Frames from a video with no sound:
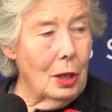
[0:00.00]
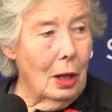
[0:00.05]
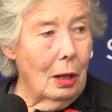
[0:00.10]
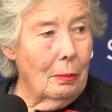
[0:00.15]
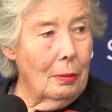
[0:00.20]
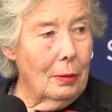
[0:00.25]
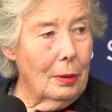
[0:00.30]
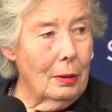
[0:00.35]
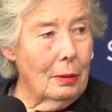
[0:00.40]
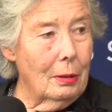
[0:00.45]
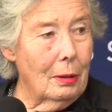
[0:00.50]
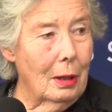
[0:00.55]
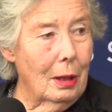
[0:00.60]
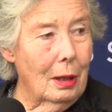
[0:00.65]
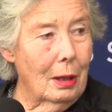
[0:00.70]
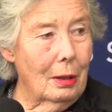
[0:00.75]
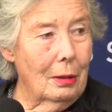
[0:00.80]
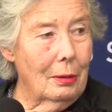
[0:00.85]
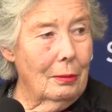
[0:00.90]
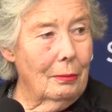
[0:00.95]
and
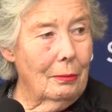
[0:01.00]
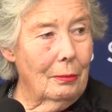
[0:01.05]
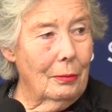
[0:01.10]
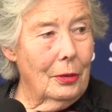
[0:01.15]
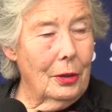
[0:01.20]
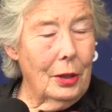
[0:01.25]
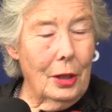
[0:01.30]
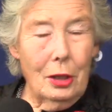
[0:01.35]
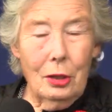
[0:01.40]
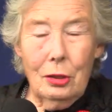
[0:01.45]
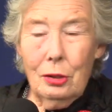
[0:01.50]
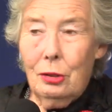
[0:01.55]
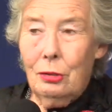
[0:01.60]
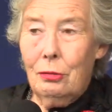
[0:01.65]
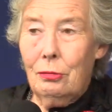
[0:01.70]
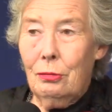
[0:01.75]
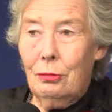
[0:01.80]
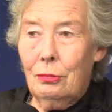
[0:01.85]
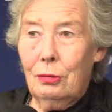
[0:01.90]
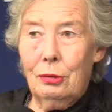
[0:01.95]
things
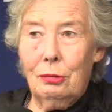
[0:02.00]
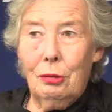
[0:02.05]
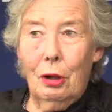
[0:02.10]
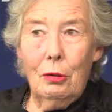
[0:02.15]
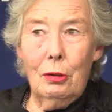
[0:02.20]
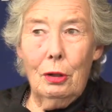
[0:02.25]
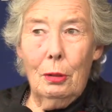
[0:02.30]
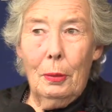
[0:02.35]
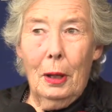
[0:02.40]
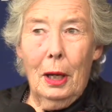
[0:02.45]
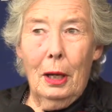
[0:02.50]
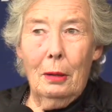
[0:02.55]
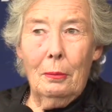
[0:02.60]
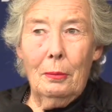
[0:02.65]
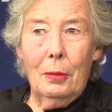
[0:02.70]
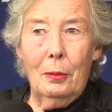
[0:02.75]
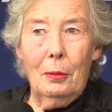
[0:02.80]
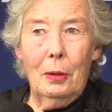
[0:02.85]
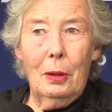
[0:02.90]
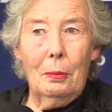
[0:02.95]
thrown about, but
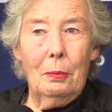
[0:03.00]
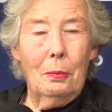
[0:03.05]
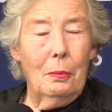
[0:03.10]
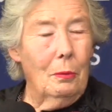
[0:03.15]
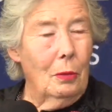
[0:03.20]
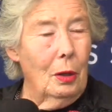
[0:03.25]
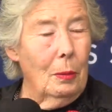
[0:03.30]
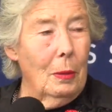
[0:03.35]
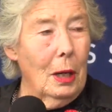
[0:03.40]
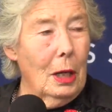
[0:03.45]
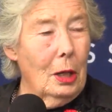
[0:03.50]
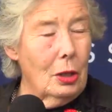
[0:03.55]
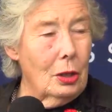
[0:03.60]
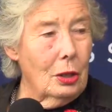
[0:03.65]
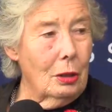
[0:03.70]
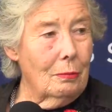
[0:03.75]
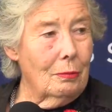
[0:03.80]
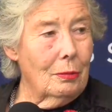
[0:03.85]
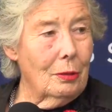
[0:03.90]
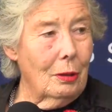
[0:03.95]
we managed to
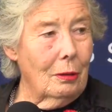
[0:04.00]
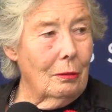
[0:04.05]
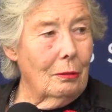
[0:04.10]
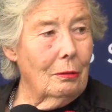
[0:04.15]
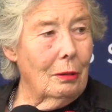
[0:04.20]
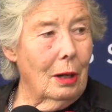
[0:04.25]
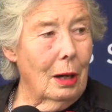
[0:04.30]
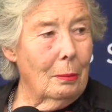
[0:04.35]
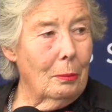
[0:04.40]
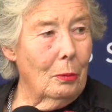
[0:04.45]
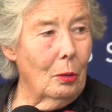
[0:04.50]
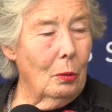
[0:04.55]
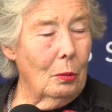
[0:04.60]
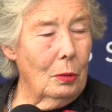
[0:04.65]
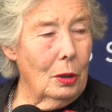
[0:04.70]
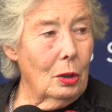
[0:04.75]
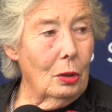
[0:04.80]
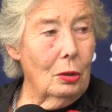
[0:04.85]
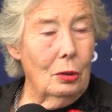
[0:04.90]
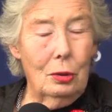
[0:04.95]
sort of grab what we
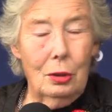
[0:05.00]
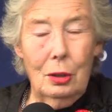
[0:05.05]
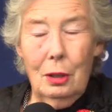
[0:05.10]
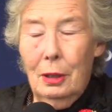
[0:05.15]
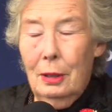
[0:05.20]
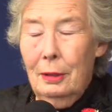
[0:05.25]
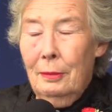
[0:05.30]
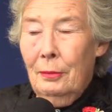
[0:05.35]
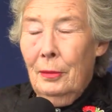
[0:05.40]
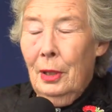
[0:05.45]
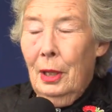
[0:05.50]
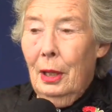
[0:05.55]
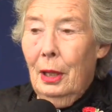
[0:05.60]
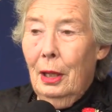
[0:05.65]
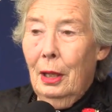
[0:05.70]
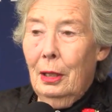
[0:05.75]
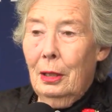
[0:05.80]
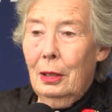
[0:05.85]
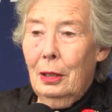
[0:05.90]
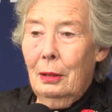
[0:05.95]
could.
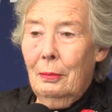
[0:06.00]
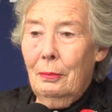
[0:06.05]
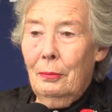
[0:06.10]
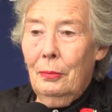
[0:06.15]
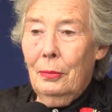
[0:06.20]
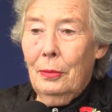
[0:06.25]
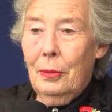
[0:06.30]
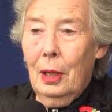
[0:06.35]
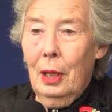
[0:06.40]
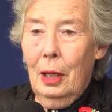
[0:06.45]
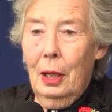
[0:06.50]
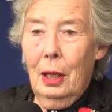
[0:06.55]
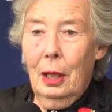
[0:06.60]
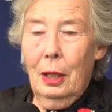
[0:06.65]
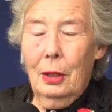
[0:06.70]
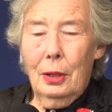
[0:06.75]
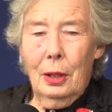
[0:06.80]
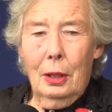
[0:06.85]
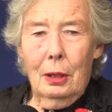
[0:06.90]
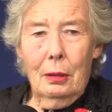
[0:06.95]
And
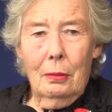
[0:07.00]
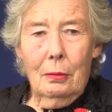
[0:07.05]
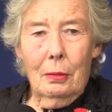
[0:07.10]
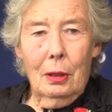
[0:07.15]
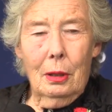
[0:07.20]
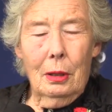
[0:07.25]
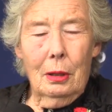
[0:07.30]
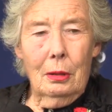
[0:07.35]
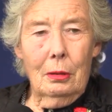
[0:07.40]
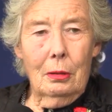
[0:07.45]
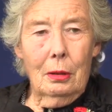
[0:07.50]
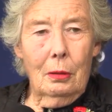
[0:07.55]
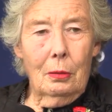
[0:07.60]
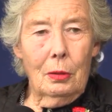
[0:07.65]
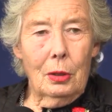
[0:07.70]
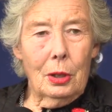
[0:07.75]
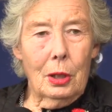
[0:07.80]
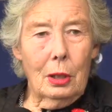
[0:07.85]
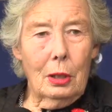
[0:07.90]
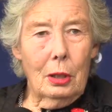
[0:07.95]
then, you know, we
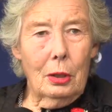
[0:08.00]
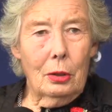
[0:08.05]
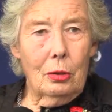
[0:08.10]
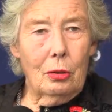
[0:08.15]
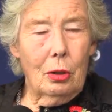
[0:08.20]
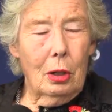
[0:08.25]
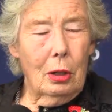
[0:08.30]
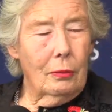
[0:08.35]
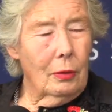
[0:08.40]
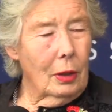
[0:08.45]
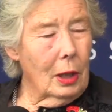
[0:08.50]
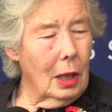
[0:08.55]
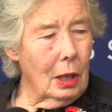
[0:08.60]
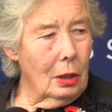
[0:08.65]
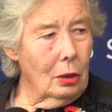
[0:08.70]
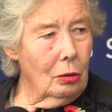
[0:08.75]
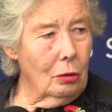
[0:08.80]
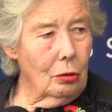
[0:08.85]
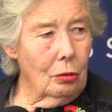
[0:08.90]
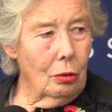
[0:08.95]
said to the driver, can you
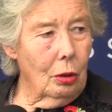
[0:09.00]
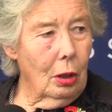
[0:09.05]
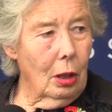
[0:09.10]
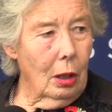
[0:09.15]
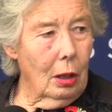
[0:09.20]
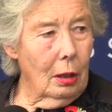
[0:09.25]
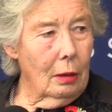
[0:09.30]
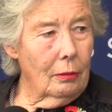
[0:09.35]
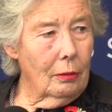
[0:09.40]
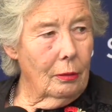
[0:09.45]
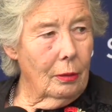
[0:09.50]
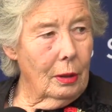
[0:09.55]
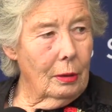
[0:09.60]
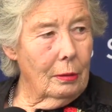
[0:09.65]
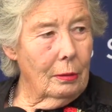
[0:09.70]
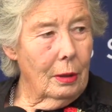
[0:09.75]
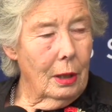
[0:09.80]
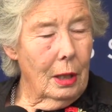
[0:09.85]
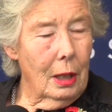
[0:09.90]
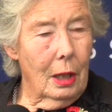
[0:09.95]
drive? Well,
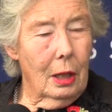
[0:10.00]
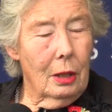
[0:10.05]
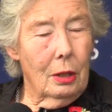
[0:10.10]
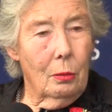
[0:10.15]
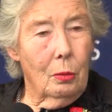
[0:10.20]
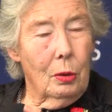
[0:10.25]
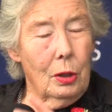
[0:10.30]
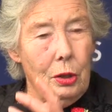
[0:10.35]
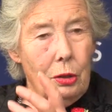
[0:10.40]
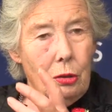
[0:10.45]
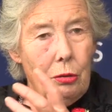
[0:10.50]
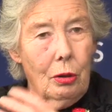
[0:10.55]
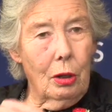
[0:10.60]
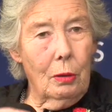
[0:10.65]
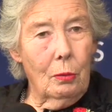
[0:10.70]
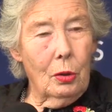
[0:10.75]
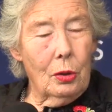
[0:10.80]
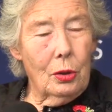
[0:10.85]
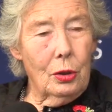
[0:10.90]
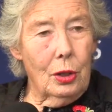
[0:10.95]
the windscreen
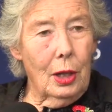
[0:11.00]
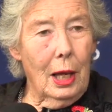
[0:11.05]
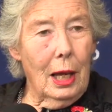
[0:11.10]
wasn't that,